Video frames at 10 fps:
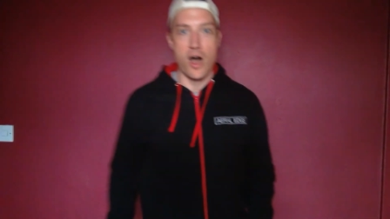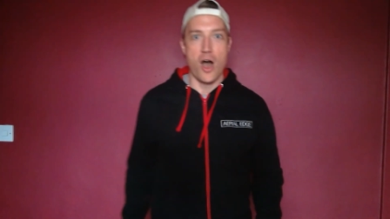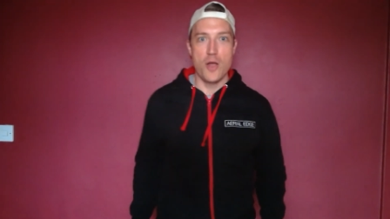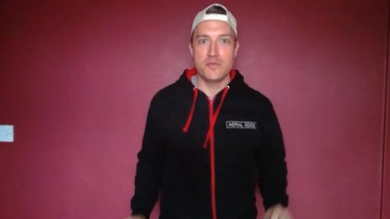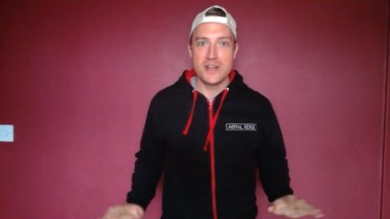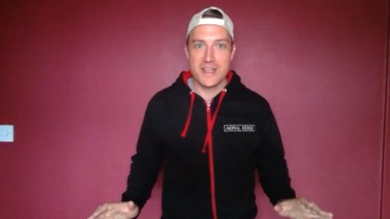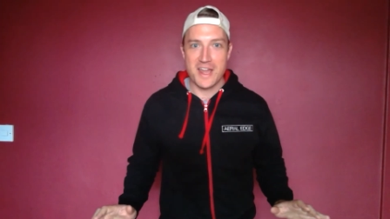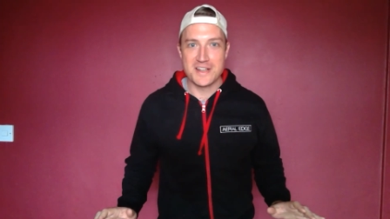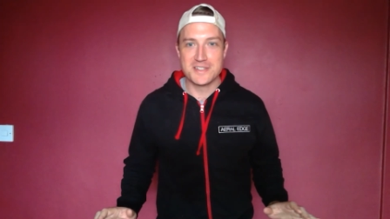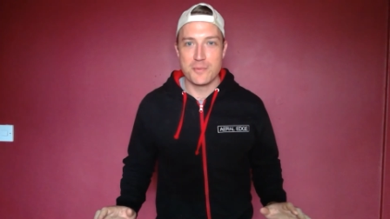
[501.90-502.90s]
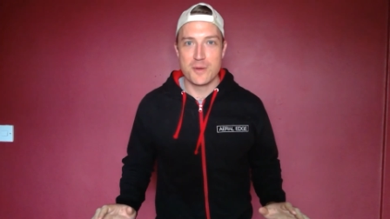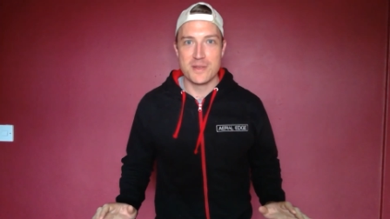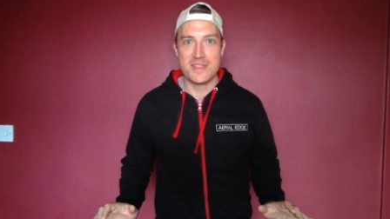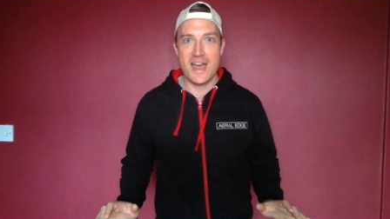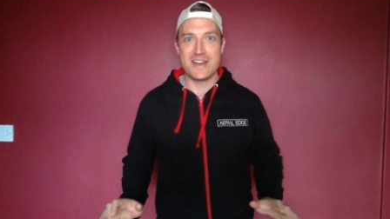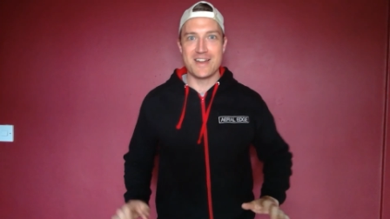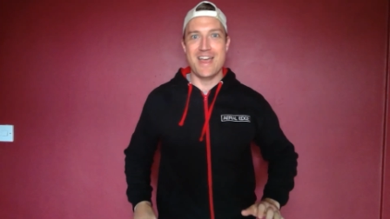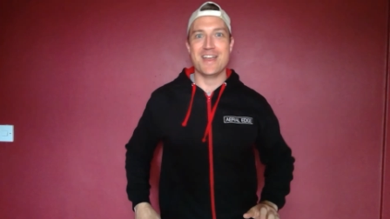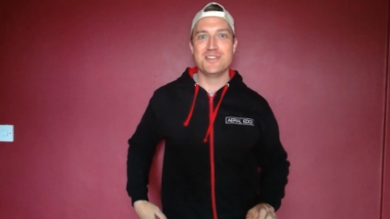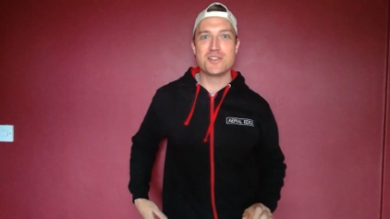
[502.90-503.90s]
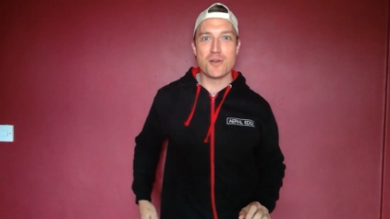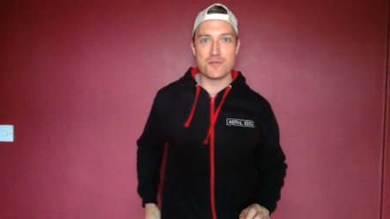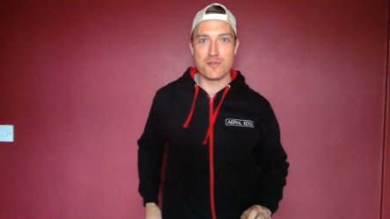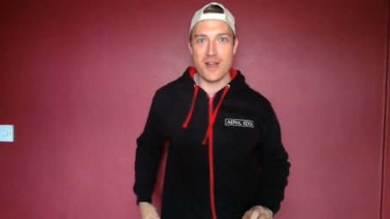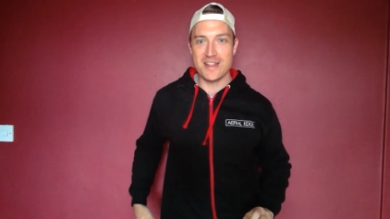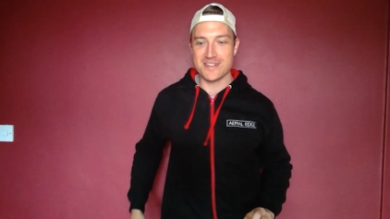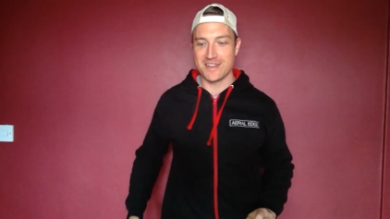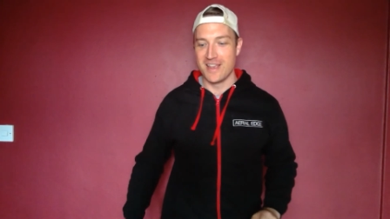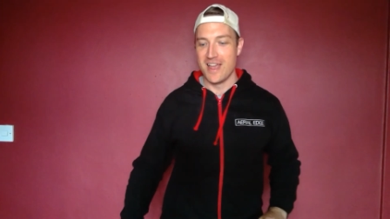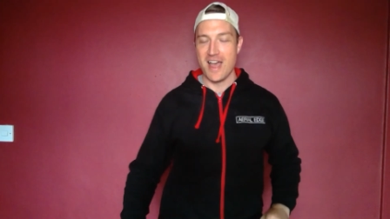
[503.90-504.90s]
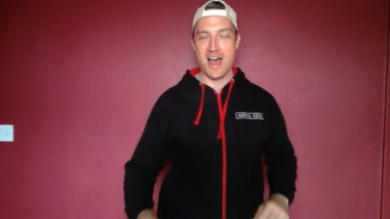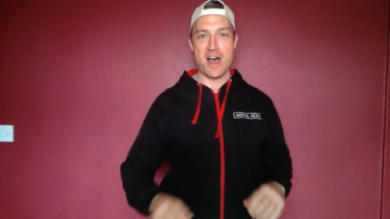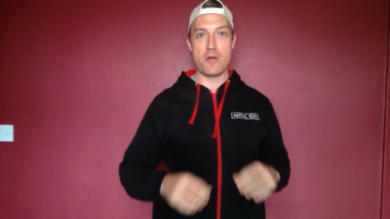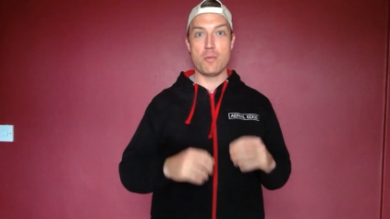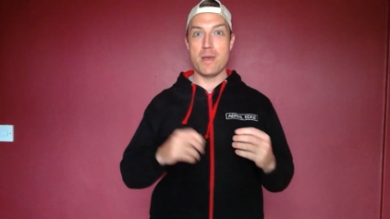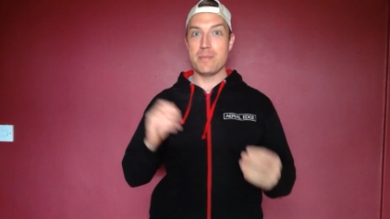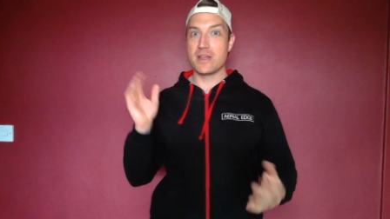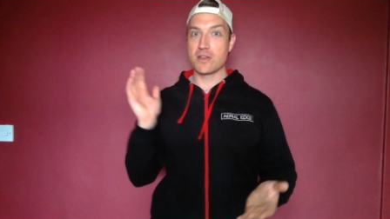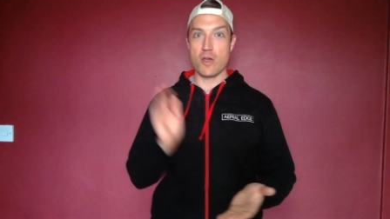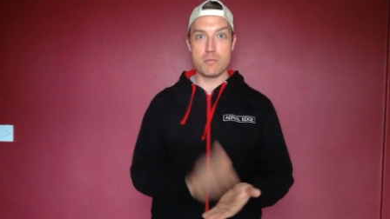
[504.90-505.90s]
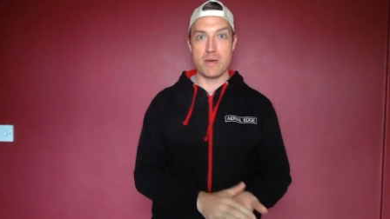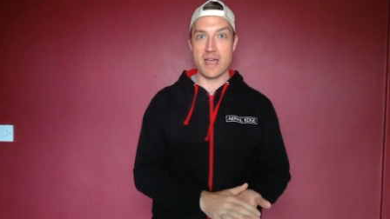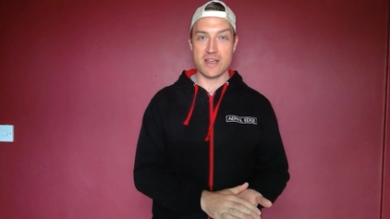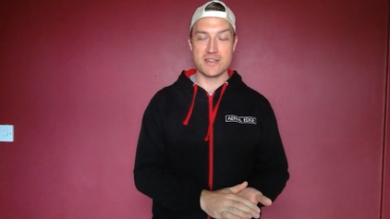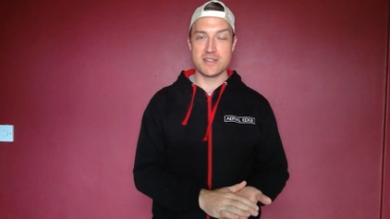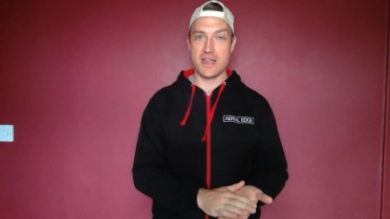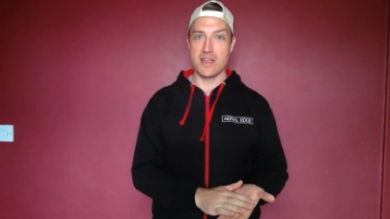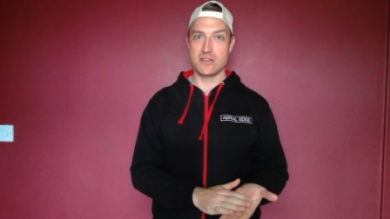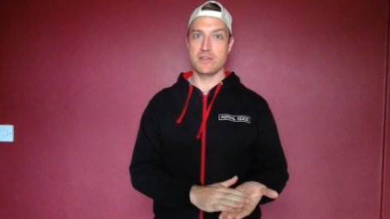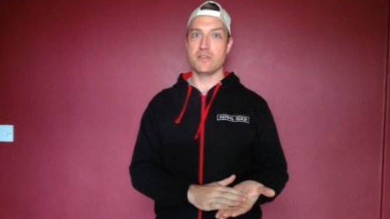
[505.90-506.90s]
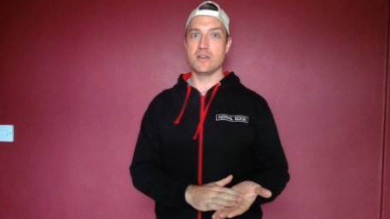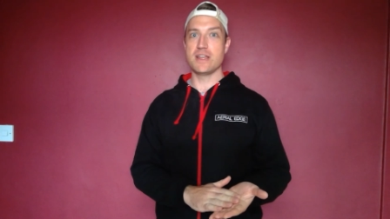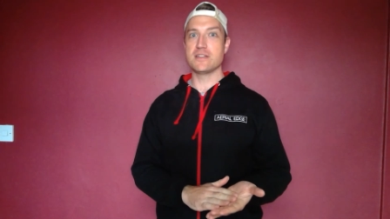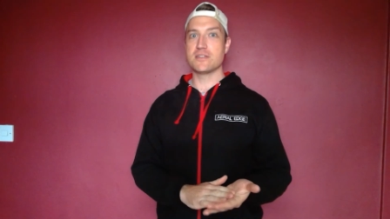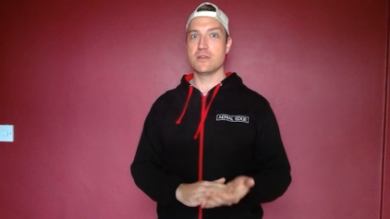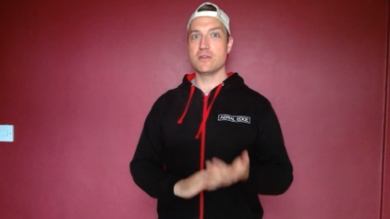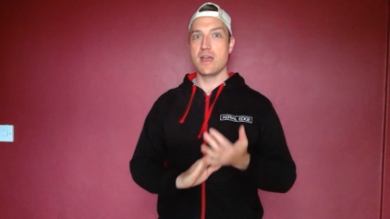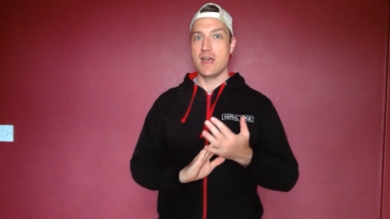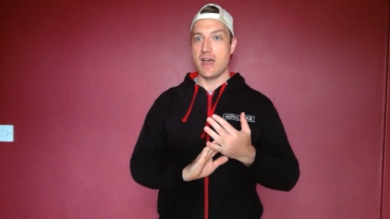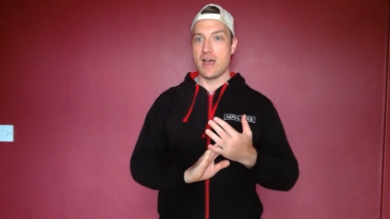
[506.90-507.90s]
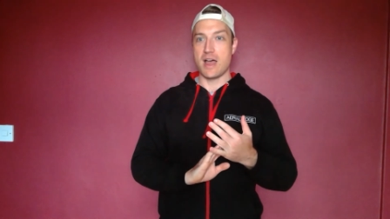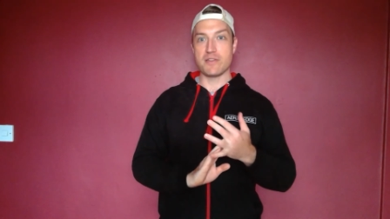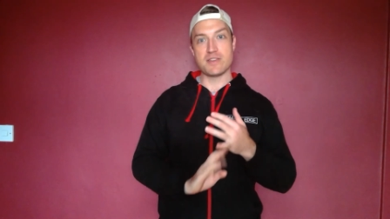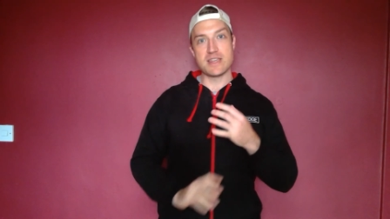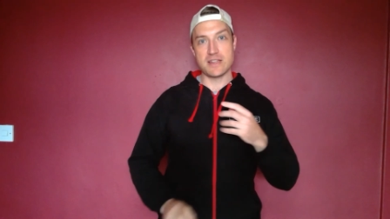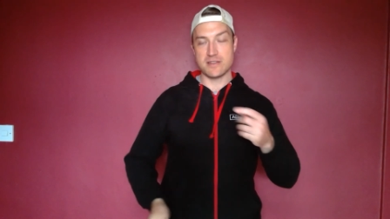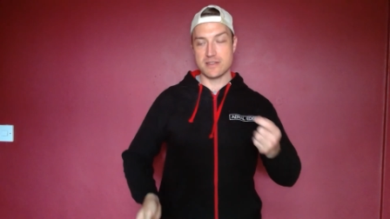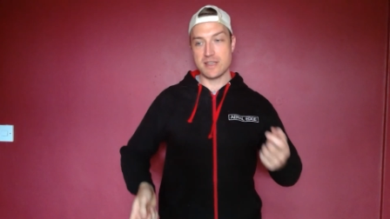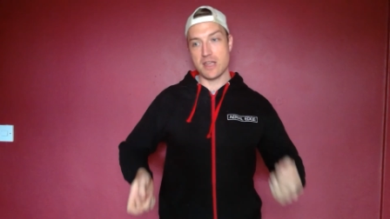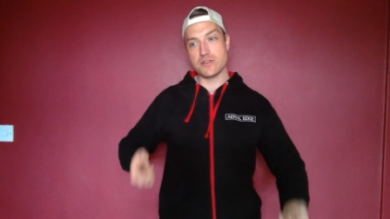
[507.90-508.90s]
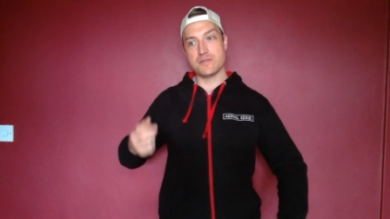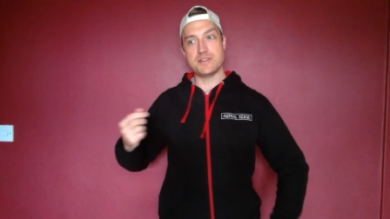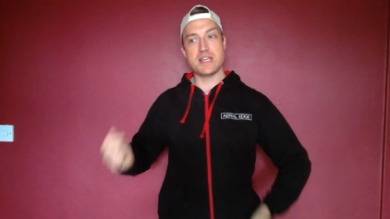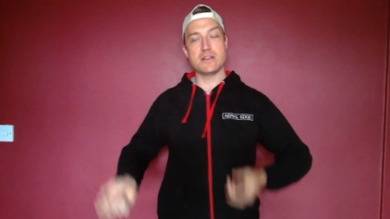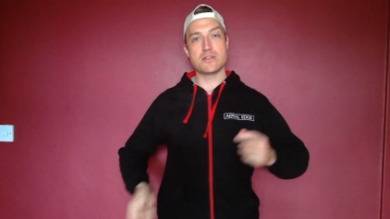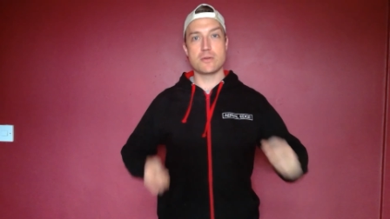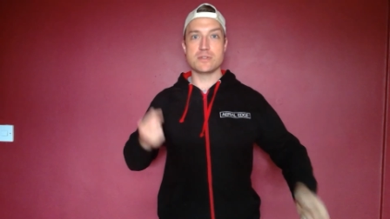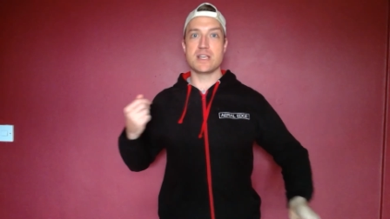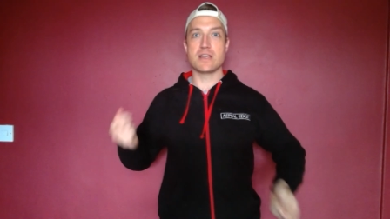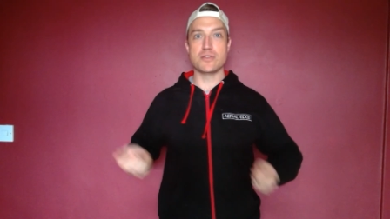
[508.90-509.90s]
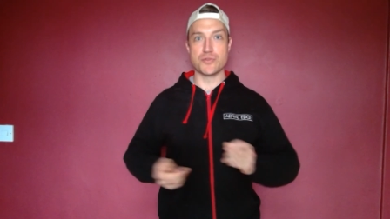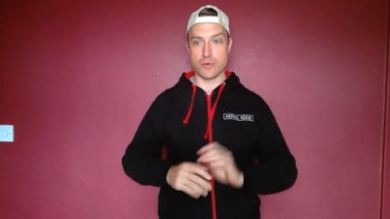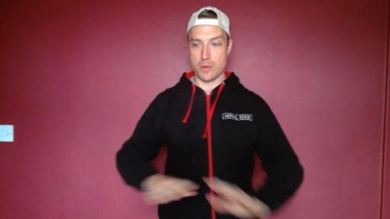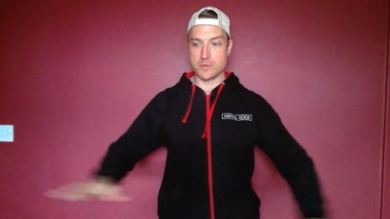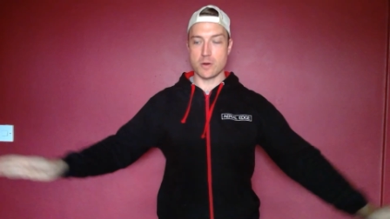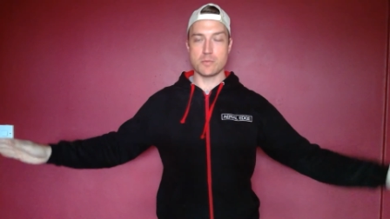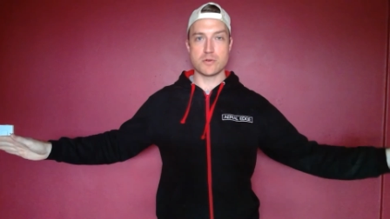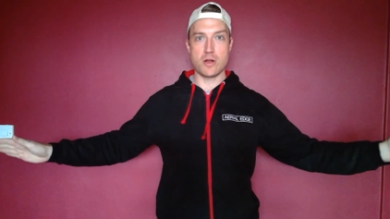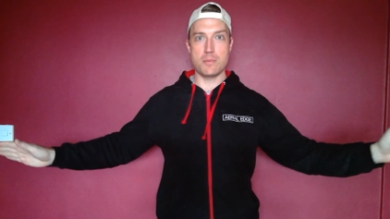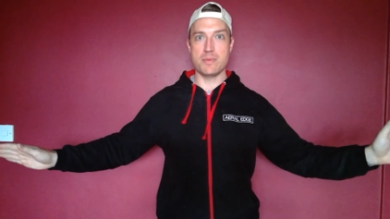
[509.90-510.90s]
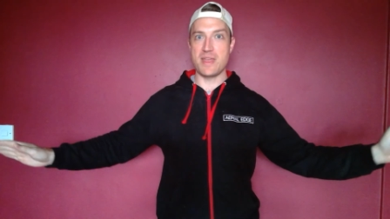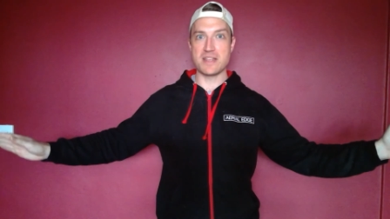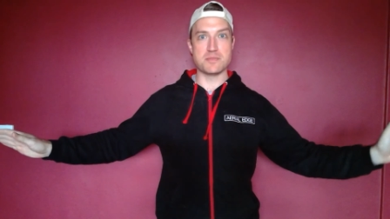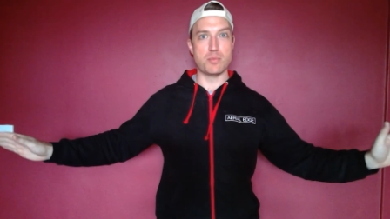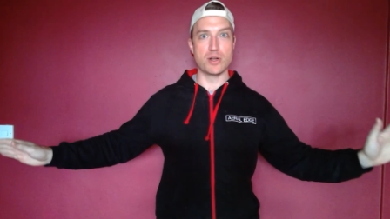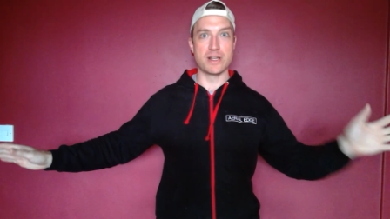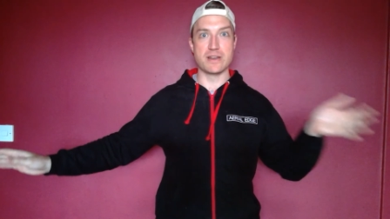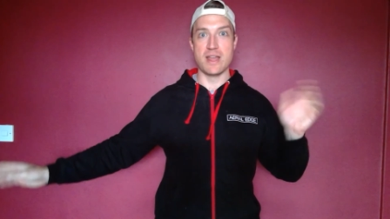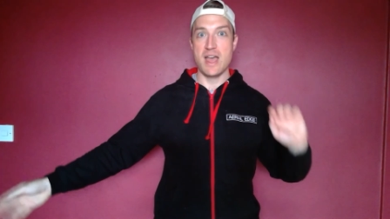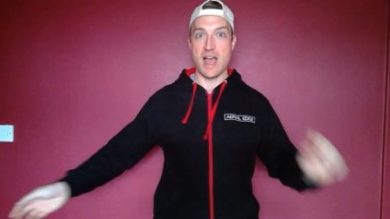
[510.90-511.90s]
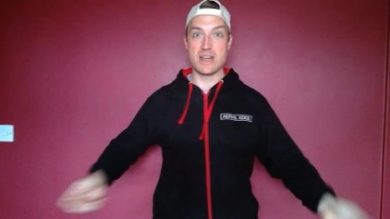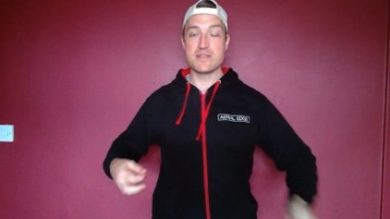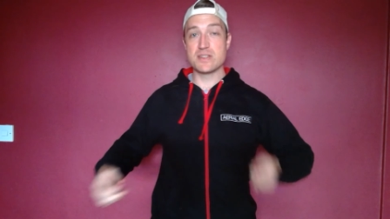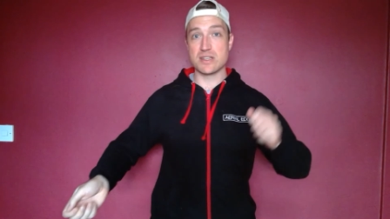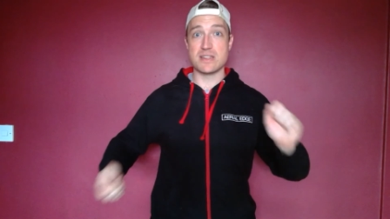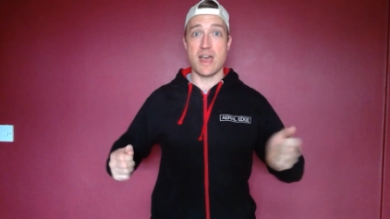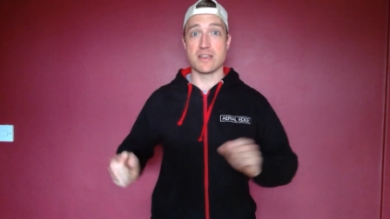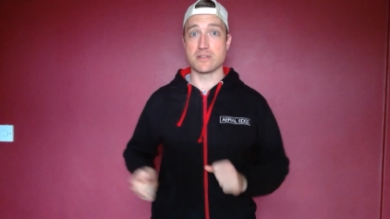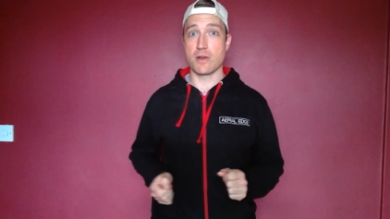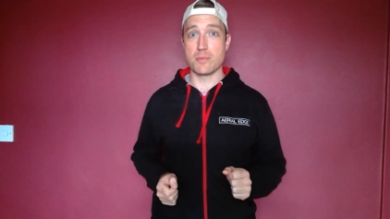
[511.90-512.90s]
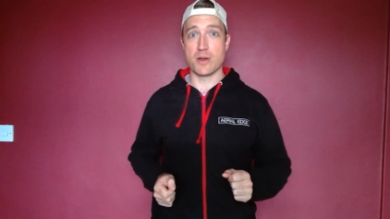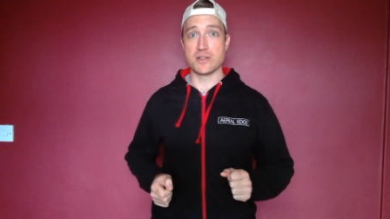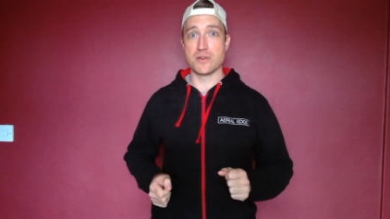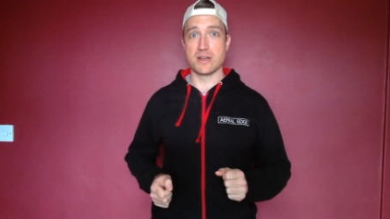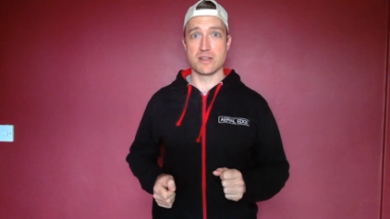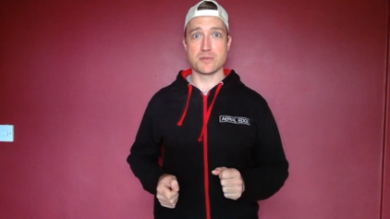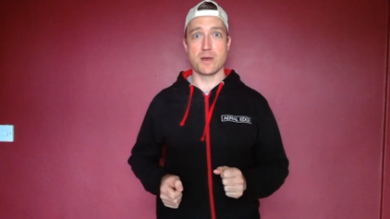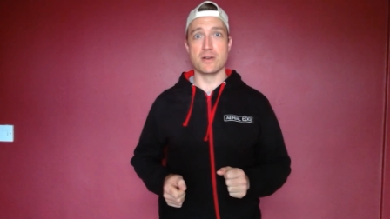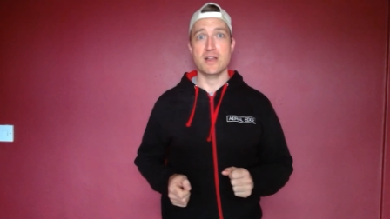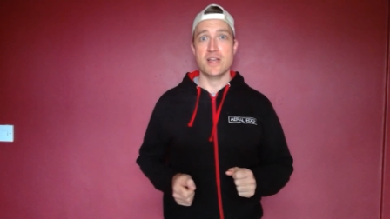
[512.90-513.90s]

Hopefully you're getting somewhere with that. Don't fret. Remember, go back a stage if you need to. If you can get to the stage of ding dong ding, drop, drop, drop, that's brilliant. And even just that is great brain training as well.